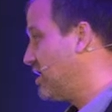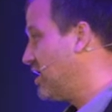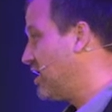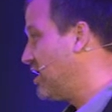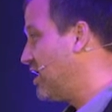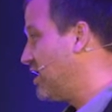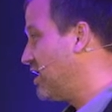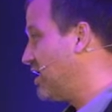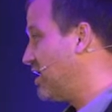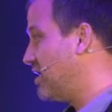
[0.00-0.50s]

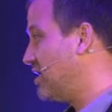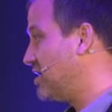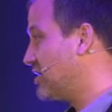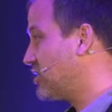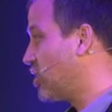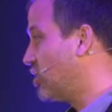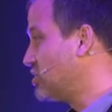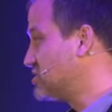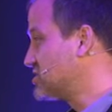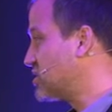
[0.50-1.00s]
uh,
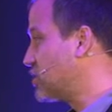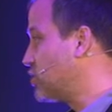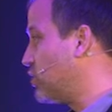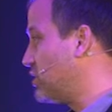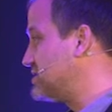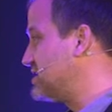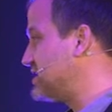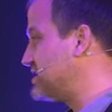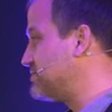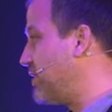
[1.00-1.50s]

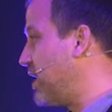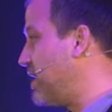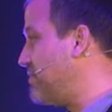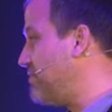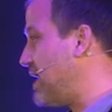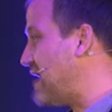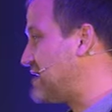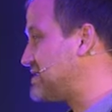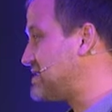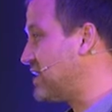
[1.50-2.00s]
consequences by
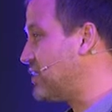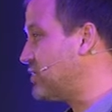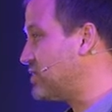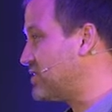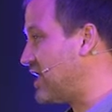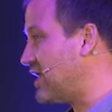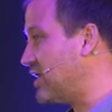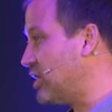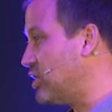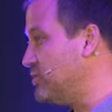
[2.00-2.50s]
messing with
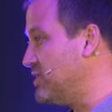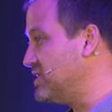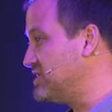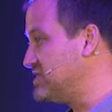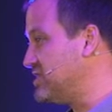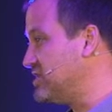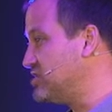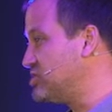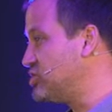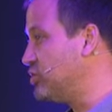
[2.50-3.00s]
that
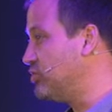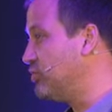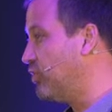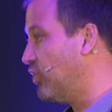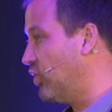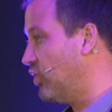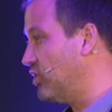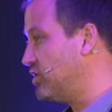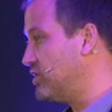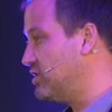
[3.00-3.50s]
OBD2
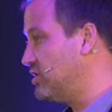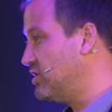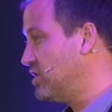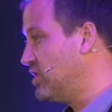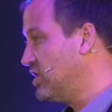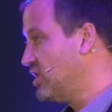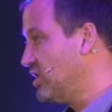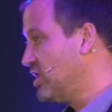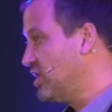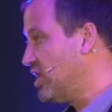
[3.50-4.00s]
port.
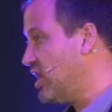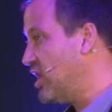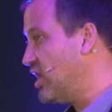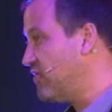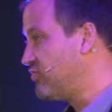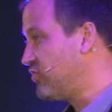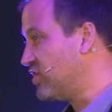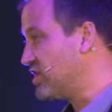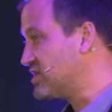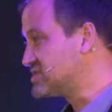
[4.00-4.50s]
Uh,
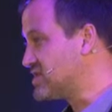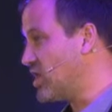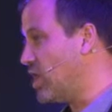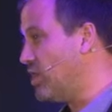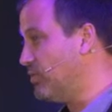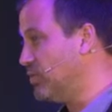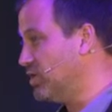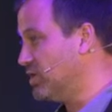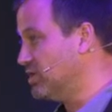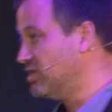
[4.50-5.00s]
for
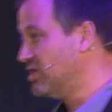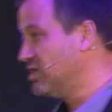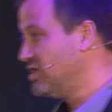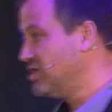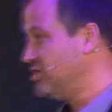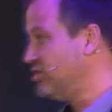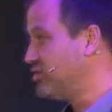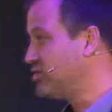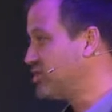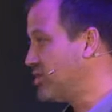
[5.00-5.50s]
example,
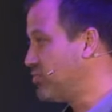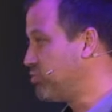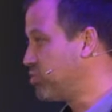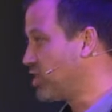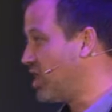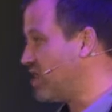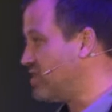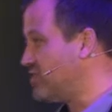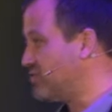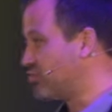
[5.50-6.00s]
you can
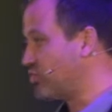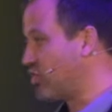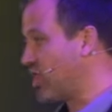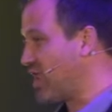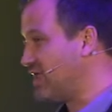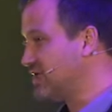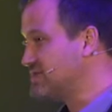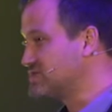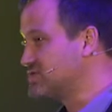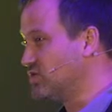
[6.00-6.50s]
apply the
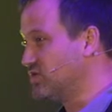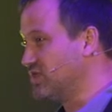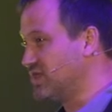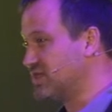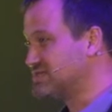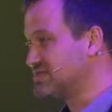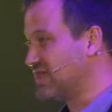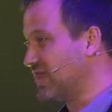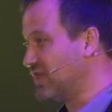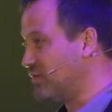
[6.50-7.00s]
brakes or the
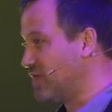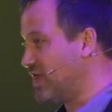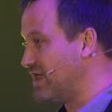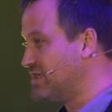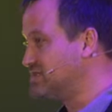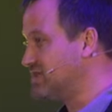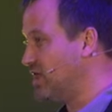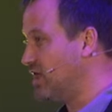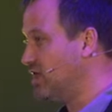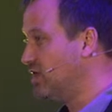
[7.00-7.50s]

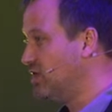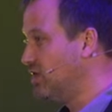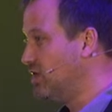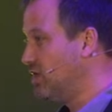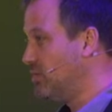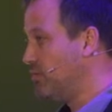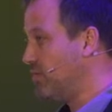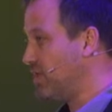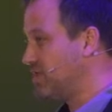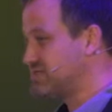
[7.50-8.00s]
accelerator
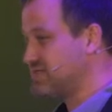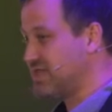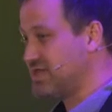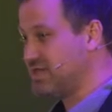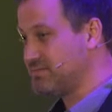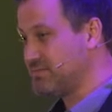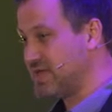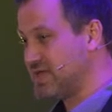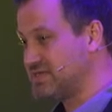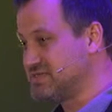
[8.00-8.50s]
by
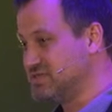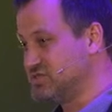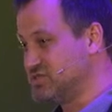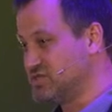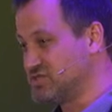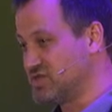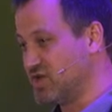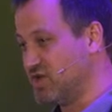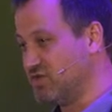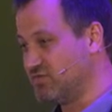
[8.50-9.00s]
sending
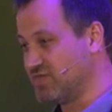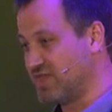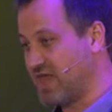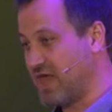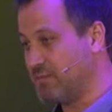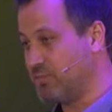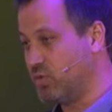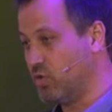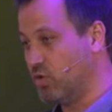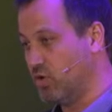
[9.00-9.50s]
messages over
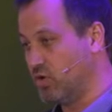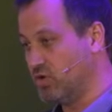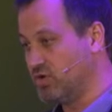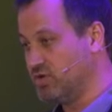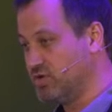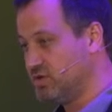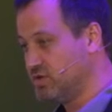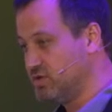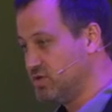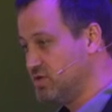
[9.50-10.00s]
that port.
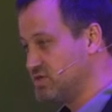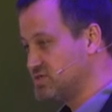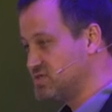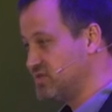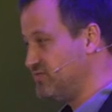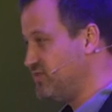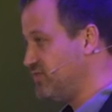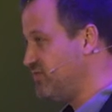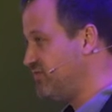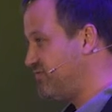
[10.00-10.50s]
So
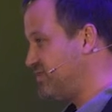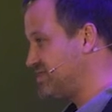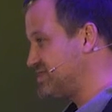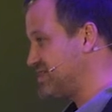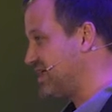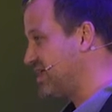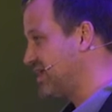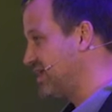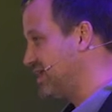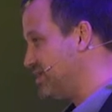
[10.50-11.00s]
if you
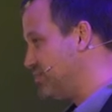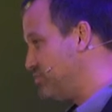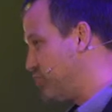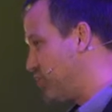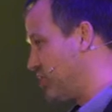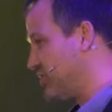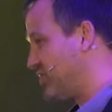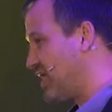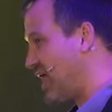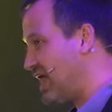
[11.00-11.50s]
physically
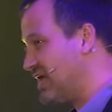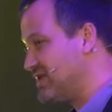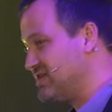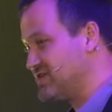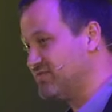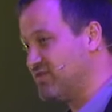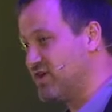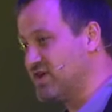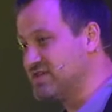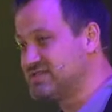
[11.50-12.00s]
put that
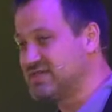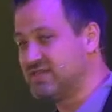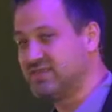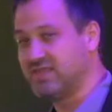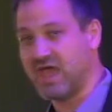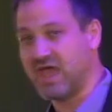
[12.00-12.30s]
device in